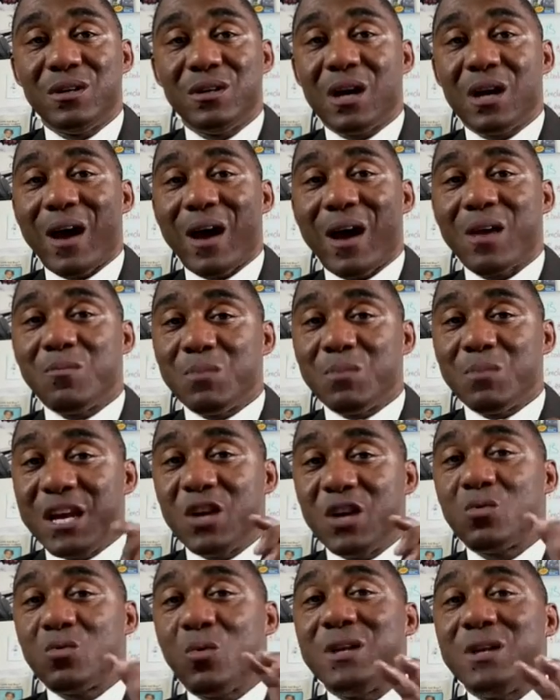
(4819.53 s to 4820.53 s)
all right? But
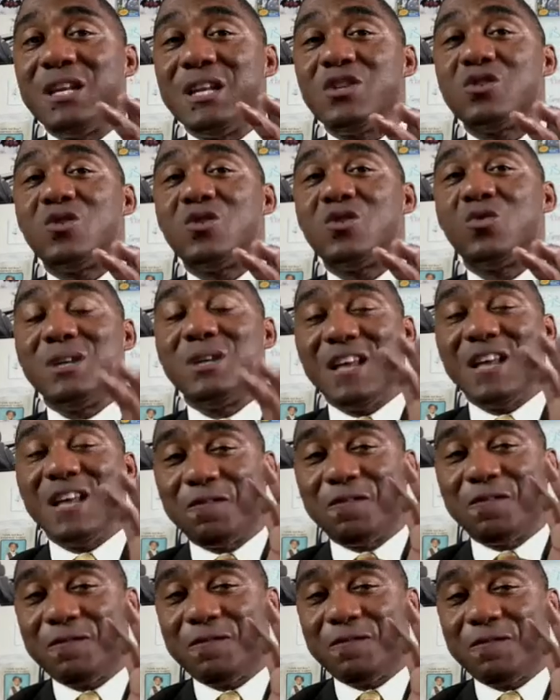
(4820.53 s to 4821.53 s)
here's what we need to do. We
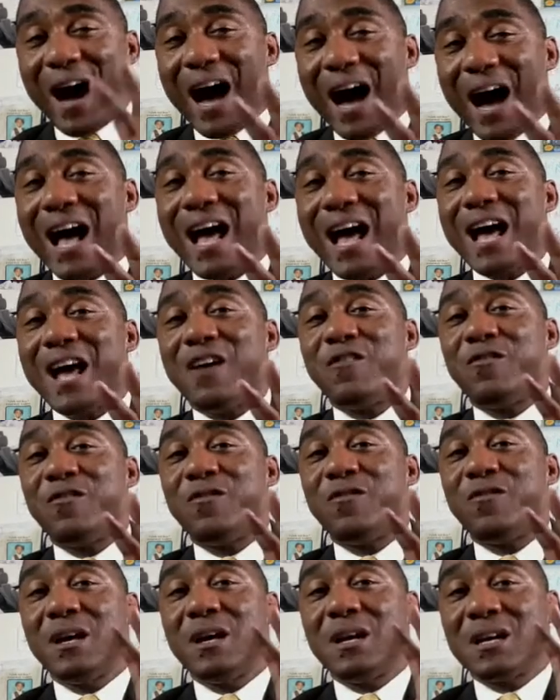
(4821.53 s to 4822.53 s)
need 5
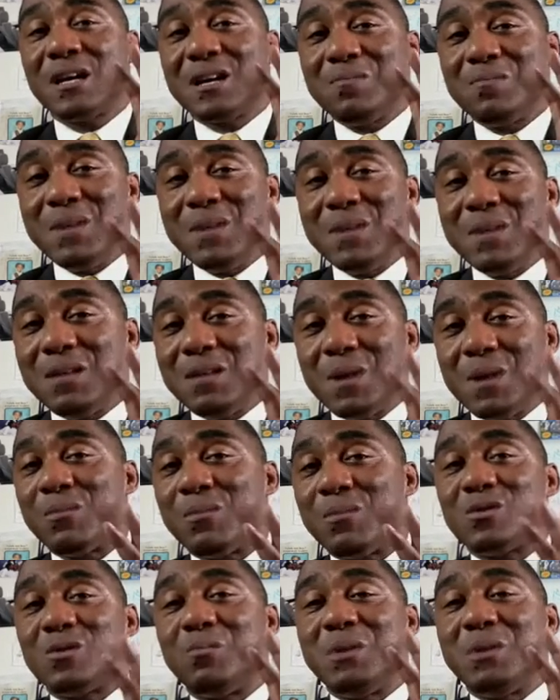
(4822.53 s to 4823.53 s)
committed
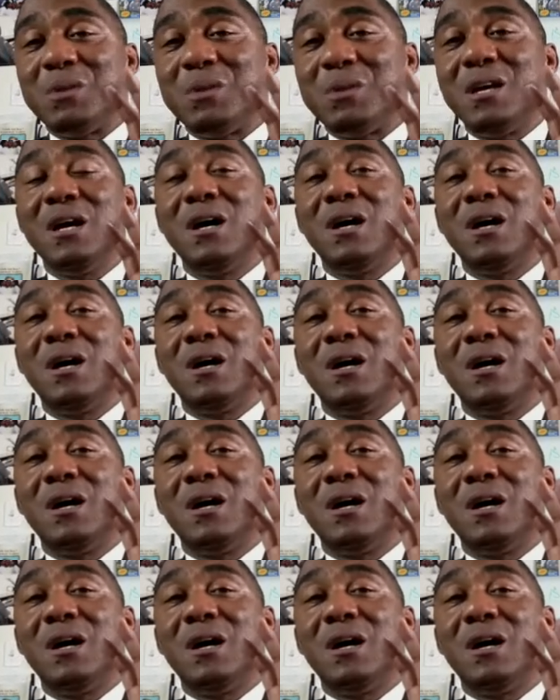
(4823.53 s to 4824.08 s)
members to be